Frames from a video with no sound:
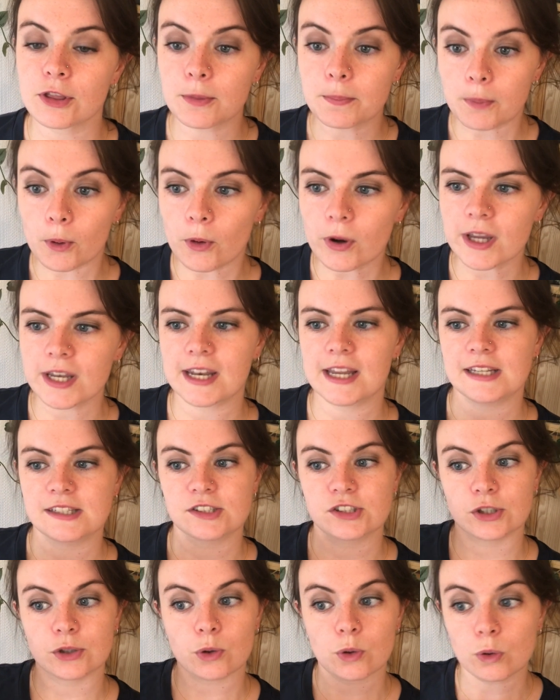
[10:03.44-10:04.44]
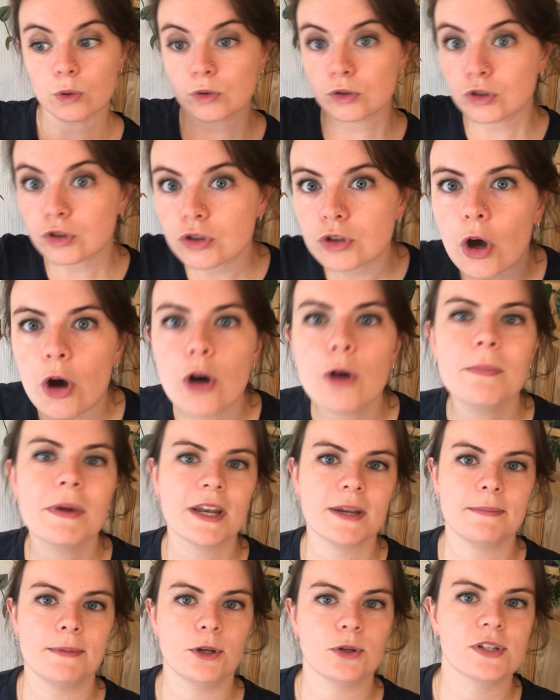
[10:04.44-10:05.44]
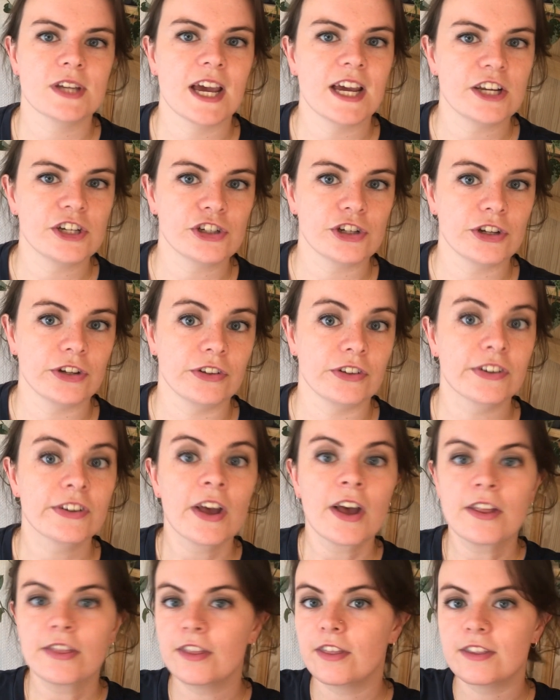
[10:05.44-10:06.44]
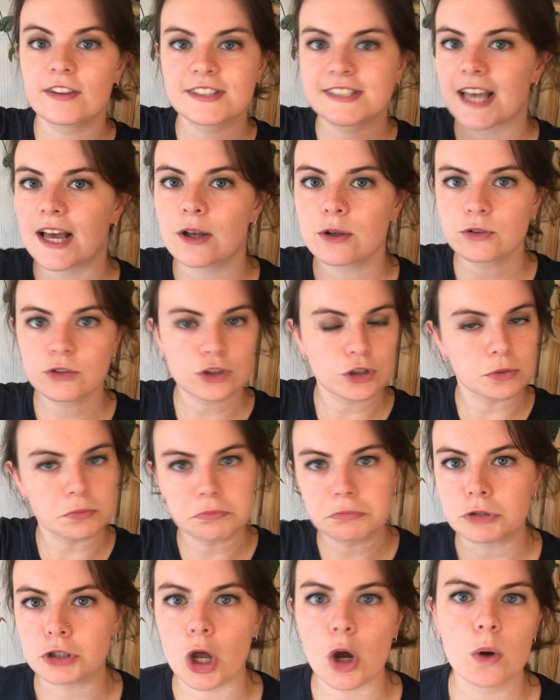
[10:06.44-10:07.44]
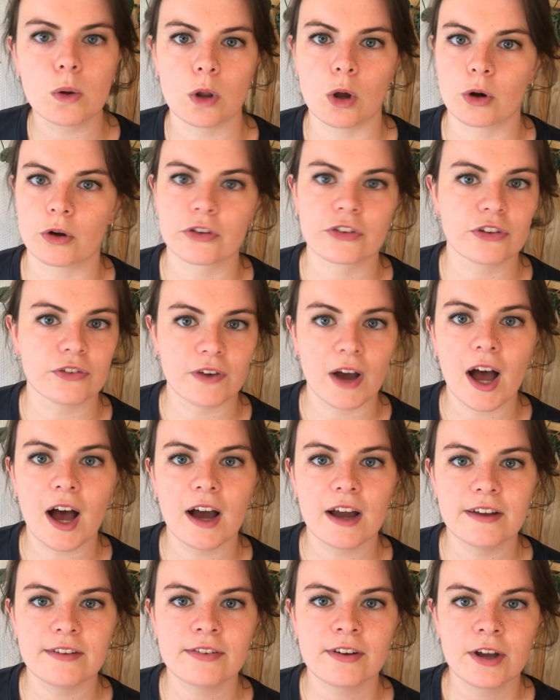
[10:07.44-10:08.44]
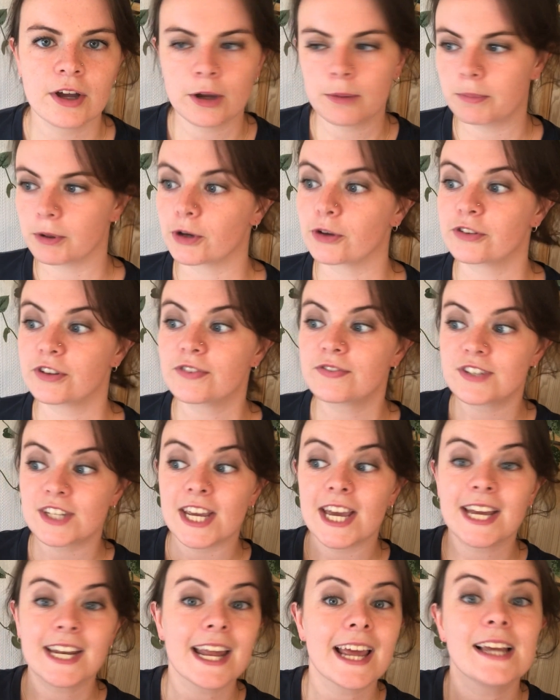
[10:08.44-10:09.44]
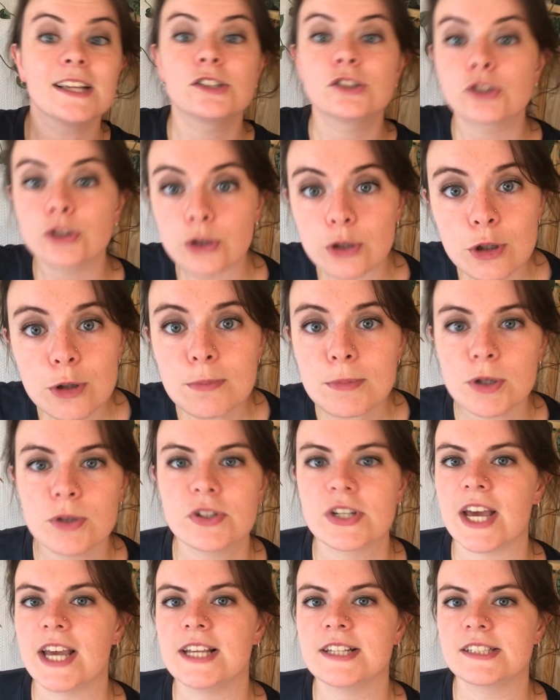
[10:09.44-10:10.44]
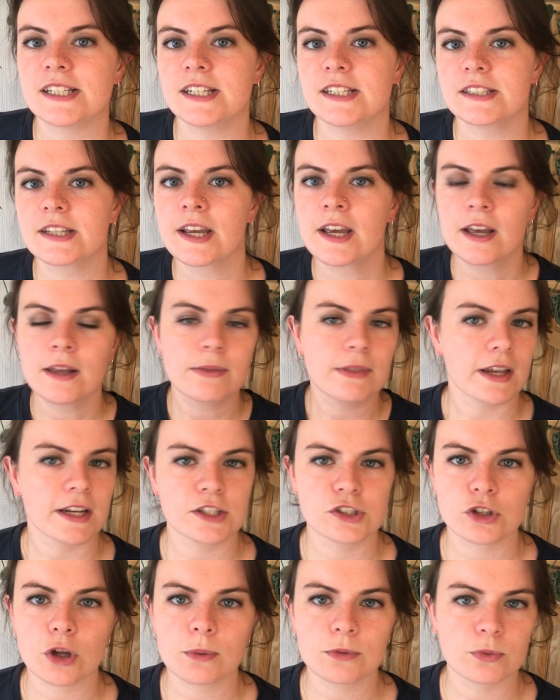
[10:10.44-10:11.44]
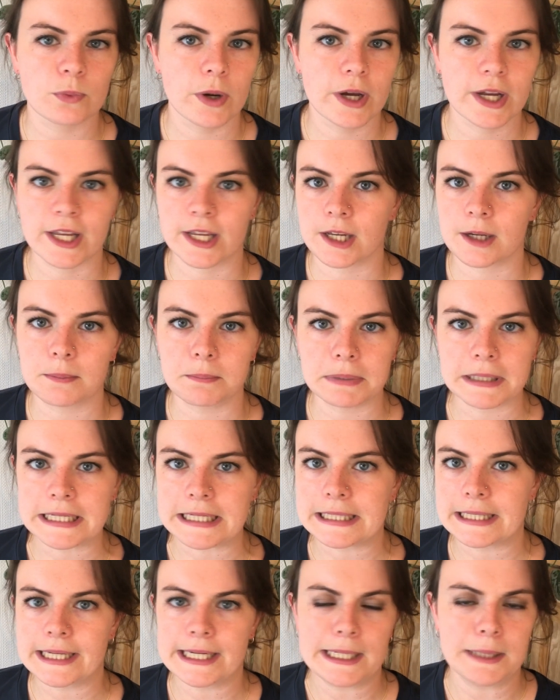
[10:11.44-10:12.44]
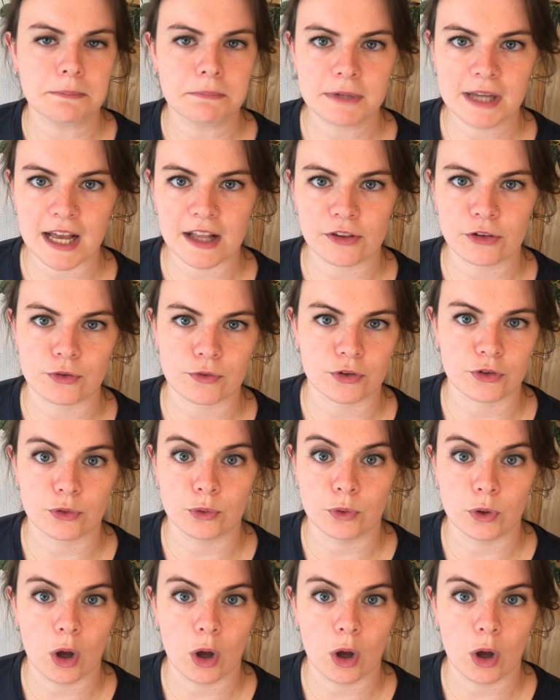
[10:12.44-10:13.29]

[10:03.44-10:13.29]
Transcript: the point is to cause so many mutations that the cells can no longer survive, because if DNA is too mutated, then it stops working completely, cancerous or